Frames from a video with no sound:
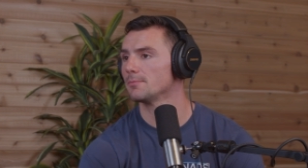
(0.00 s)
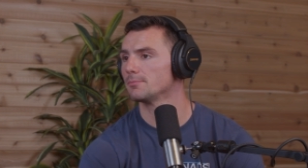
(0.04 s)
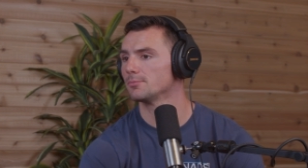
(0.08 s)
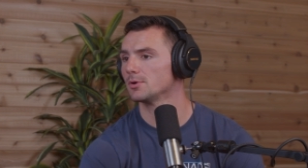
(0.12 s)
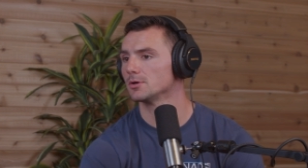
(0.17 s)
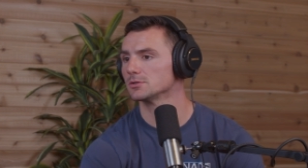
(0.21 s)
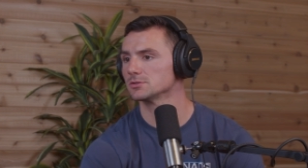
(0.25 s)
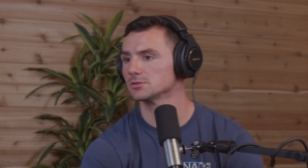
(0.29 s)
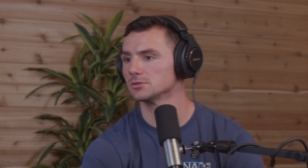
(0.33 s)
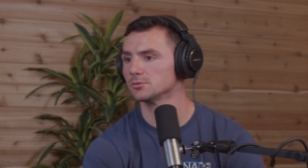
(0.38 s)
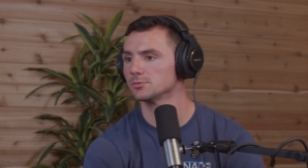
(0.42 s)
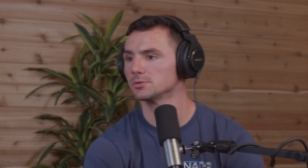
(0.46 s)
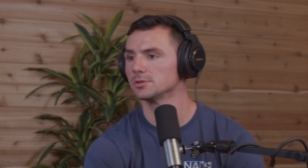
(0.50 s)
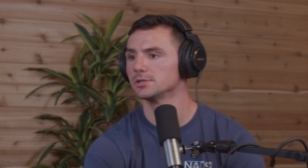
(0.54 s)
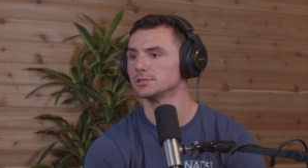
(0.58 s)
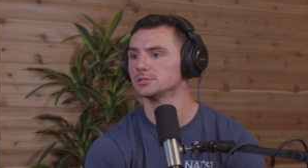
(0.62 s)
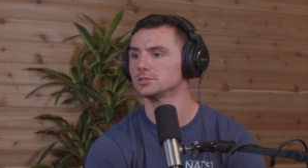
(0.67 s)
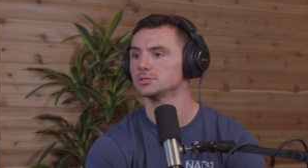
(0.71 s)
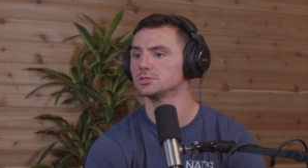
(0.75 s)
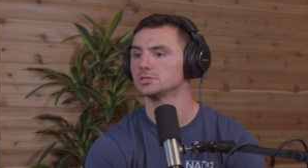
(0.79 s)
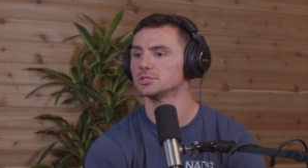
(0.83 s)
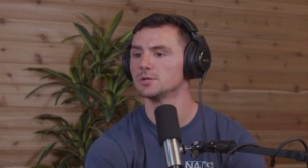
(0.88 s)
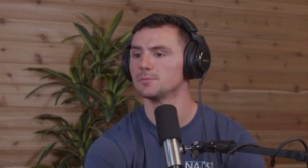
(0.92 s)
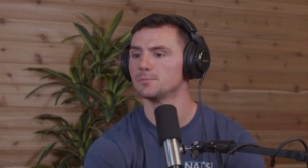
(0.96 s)
personal
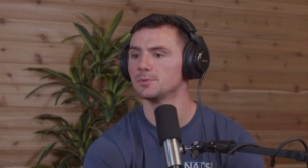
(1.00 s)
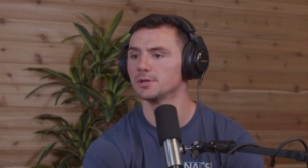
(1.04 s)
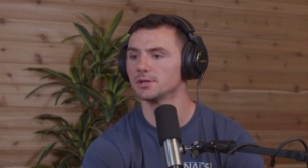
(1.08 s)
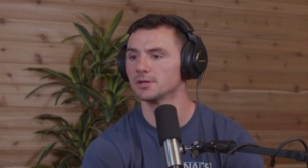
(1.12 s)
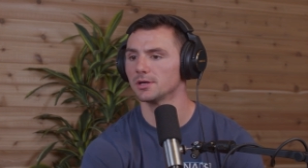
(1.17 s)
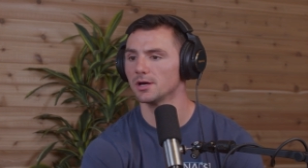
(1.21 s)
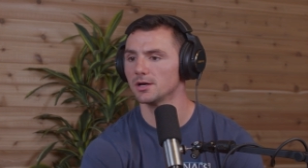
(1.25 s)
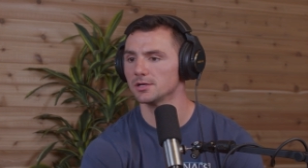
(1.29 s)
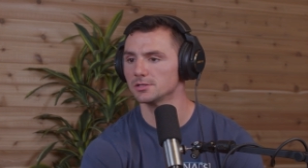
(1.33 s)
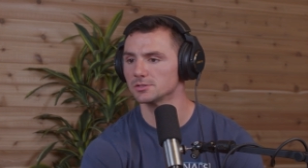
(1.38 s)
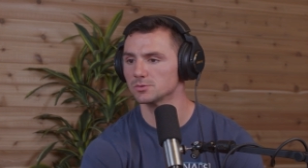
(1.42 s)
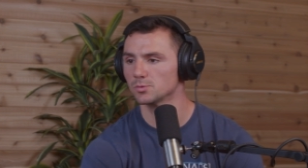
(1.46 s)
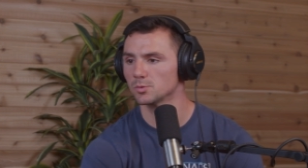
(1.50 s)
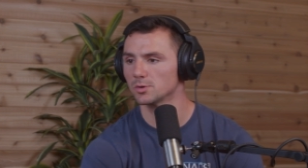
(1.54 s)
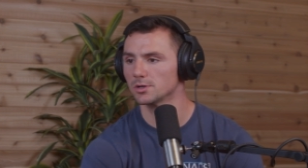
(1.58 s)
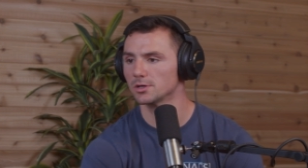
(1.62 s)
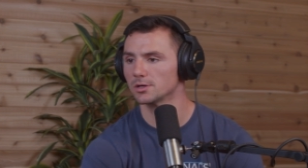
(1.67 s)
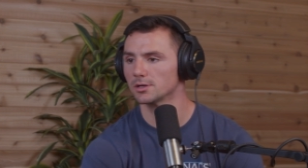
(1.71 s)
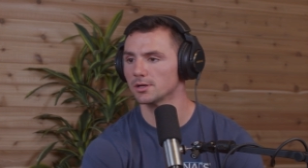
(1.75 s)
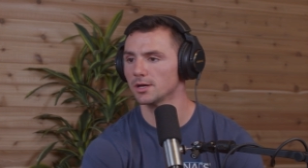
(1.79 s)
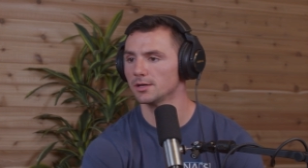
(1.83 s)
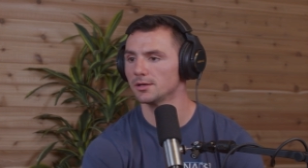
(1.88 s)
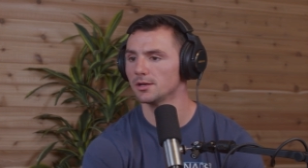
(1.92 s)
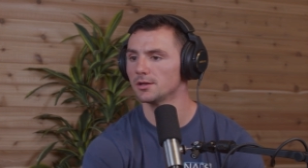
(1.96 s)
relationship, because we're
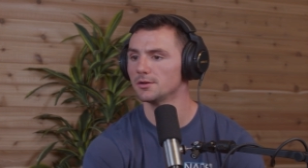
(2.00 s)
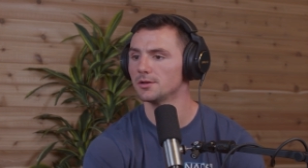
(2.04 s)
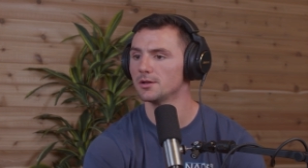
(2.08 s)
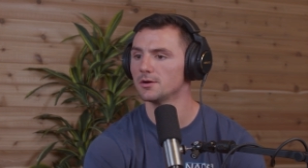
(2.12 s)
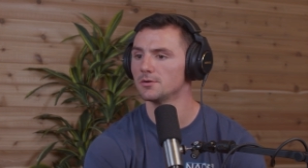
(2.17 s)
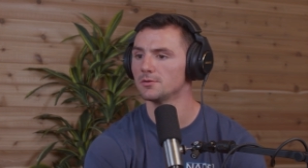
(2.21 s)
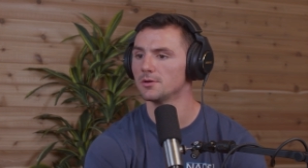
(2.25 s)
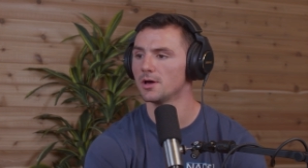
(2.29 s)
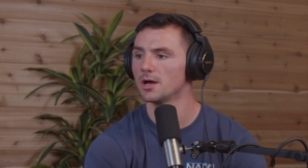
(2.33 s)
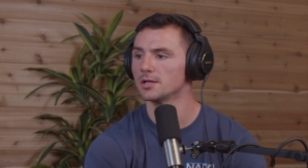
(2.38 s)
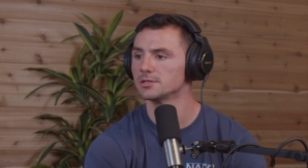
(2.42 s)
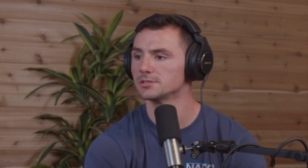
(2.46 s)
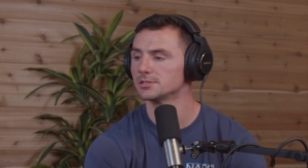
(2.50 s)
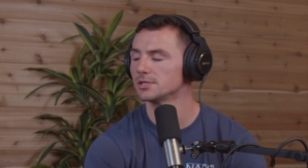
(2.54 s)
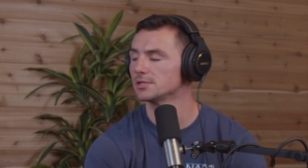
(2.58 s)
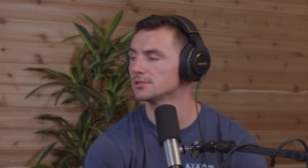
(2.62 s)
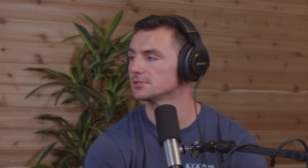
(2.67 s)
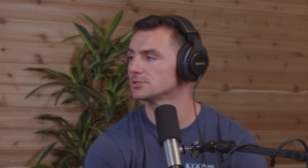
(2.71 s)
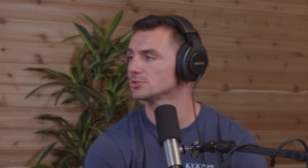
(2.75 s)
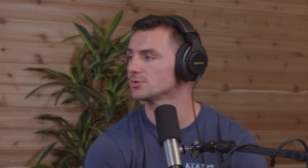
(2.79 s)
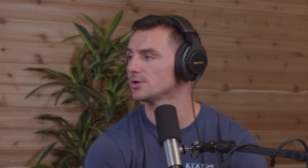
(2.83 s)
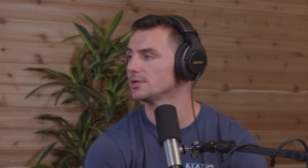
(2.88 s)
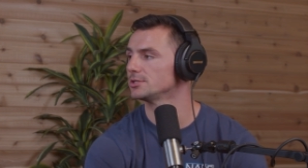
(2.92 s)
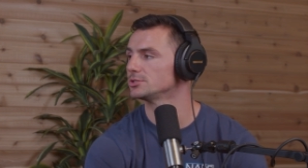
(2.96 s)
kind of no nonsense
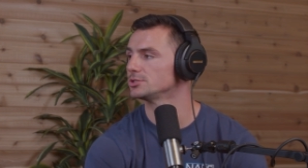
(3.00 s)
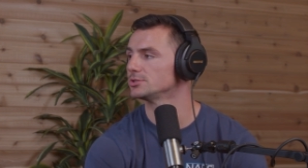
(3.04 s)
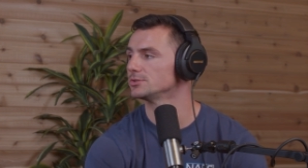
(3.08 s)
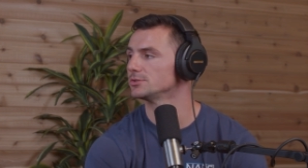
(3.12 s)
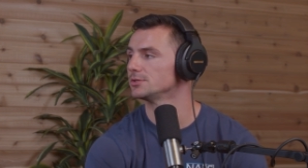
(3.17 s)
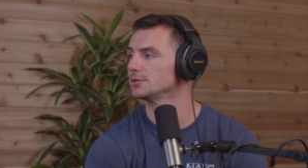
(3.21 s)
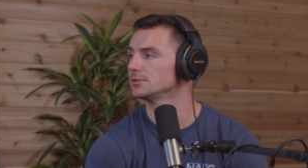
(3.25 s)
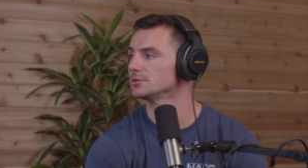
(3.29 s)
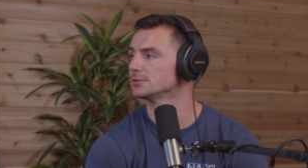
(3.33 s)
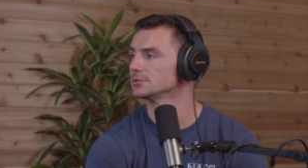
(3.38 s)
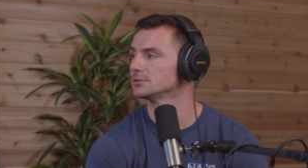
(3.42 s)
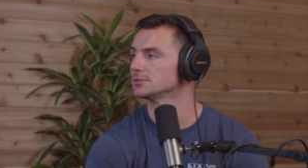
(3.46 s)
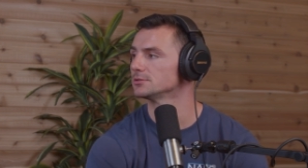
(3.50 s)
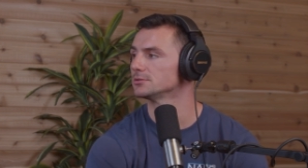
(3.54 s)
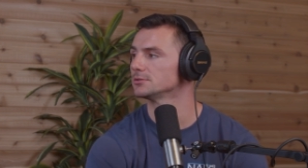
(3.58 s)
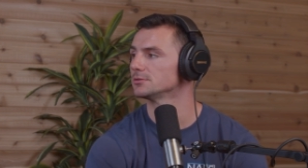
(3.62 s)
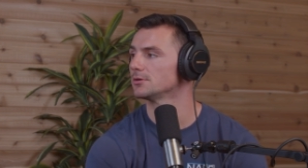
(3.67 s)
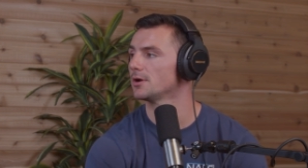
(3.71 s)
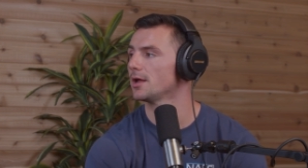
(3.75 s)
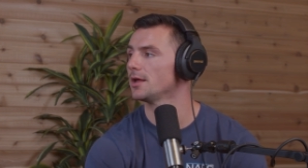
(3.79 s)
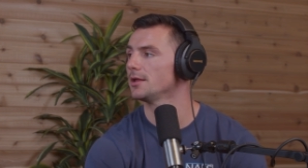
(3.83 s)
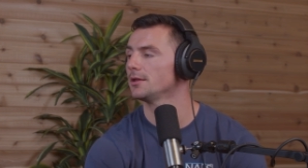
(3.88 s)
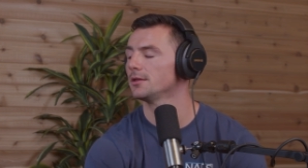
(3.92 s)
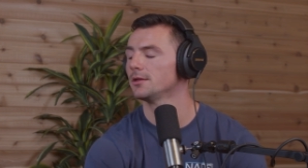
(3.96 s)
straight shooters,
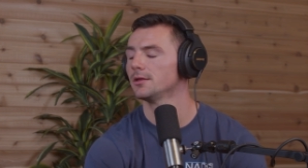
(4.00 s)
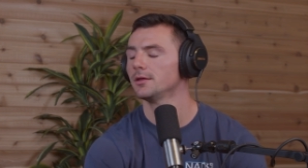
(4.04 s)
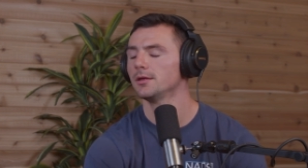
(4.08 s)
right?